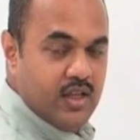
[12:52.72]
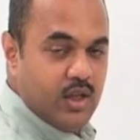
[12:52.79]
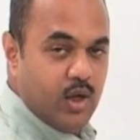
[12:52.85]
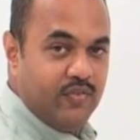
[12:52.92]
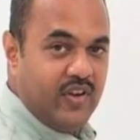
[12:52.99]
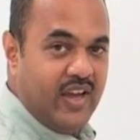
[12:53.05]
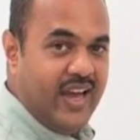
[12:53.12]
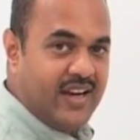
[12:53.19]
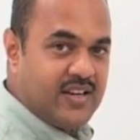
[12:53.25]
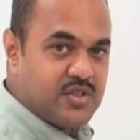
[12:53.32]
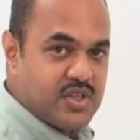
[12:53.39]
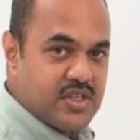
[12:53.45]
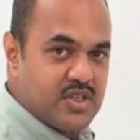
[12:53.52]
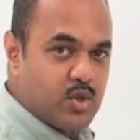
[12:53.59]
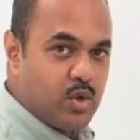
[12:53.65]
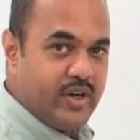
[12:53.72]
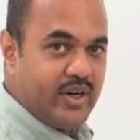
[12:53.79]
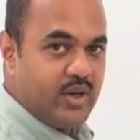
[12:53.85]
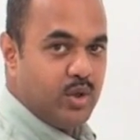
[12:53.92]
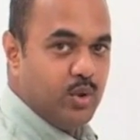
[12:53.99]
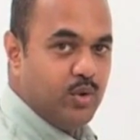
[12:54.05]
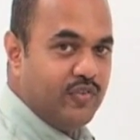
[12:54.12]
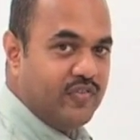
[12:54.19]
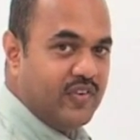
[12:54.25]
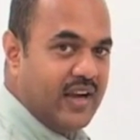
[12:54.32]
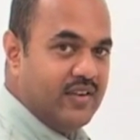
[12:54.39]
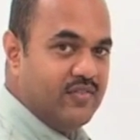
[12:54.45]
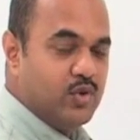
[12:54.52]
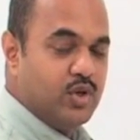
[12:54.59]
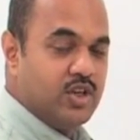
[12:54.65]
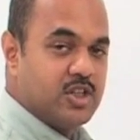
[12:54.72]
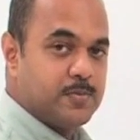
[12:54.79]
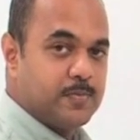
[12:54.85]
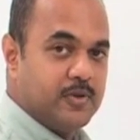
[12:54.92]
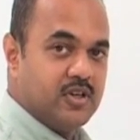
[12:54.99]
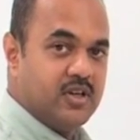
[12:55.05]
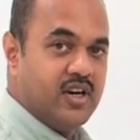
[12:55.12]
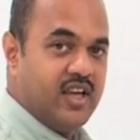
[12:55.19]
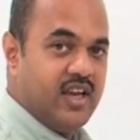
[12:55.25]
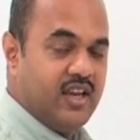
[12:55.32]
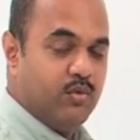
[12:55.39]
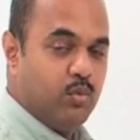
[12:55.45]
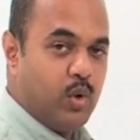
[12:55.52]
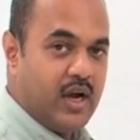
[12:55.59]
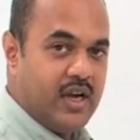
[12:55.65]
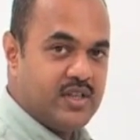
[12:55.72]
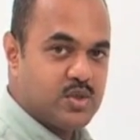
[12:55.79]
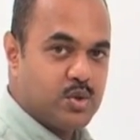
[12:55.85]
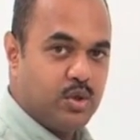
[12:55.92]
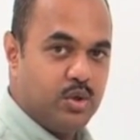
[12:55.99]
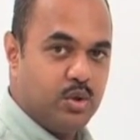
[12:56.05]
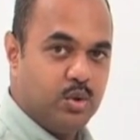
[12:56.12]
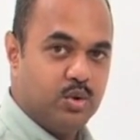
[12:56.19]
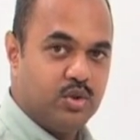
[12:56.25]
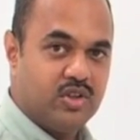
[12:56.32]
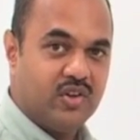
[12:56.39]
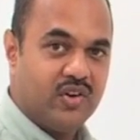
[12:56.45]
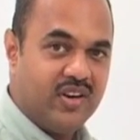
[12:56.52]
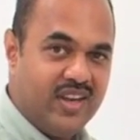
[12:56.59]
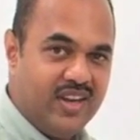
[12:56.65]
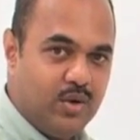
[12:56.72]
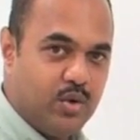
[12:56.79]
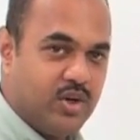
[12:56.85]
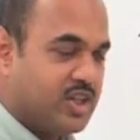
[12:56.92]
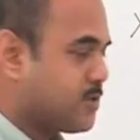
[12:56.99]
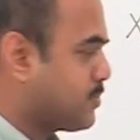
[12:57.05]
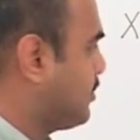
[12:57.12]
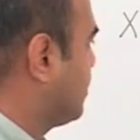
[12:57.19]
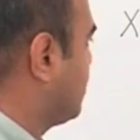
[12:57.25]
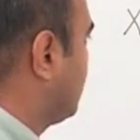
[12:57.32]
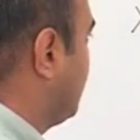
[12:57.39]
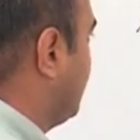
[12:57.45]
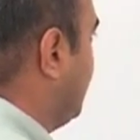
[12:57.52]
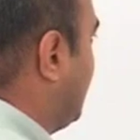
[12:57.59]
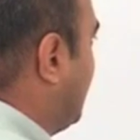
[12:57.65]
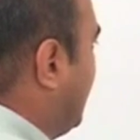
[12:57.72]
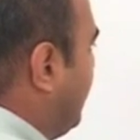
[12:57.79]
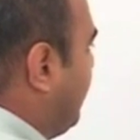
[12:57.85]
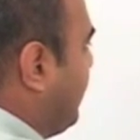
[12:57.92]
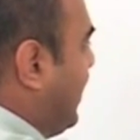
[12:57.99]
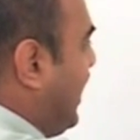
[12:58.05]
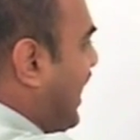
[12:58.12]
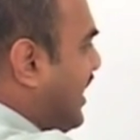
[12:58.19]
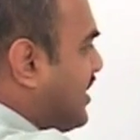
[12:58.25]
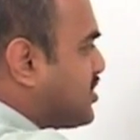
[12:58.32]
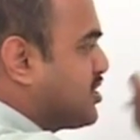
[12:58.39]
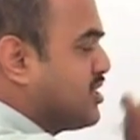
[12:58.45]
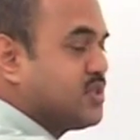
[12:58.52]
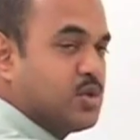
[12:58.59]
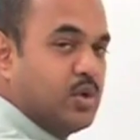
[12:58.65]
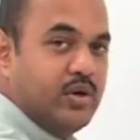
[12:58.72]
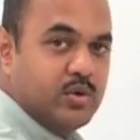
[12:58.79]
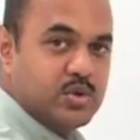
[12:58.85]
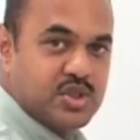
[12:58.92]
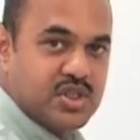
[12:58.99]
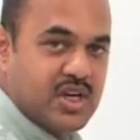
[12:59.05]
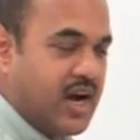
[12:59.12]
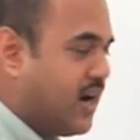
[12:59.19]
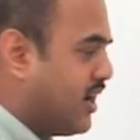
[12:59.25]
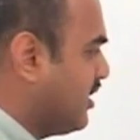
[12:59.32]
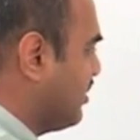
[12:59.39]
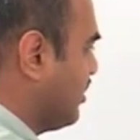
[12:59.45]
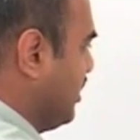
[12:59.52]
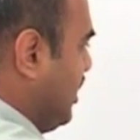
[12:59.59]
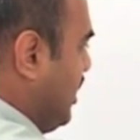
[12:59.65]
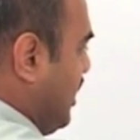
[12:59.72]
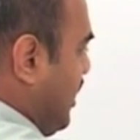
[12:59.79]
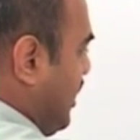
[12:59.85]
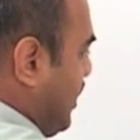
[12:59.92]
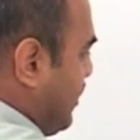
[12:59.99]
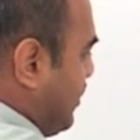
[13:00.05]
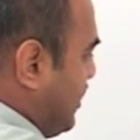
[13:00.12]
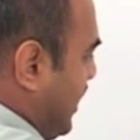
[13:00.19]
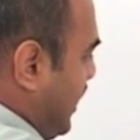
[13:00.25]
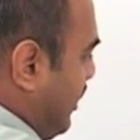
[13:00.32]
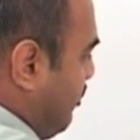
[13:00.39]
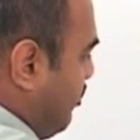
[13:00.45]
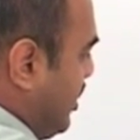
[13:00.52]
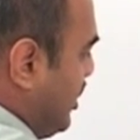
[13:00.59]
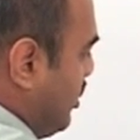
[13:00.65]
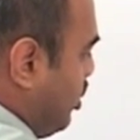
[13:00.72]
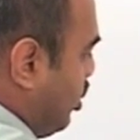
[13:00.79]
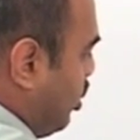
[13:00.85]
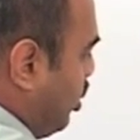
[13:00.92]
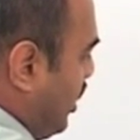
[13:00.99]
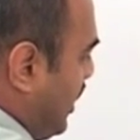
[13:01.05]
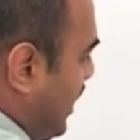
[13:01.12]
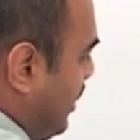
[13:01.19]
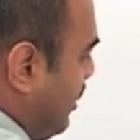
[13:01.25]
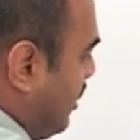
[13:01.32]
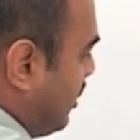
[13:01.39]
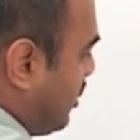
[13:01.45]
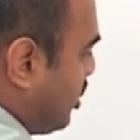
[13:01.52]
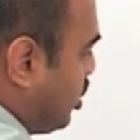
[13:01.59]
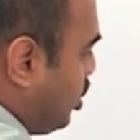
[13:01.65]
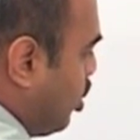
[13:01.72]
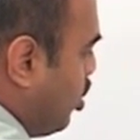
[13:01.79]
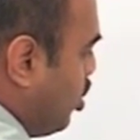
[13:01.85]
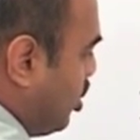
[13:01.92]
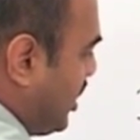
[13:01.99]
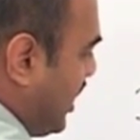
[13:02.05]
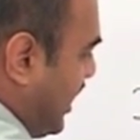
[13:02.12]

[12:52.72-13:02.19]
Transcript: Now if X is going to do 5 units per day and Y is going to do 3 units per day and if X is going to start then we know in 2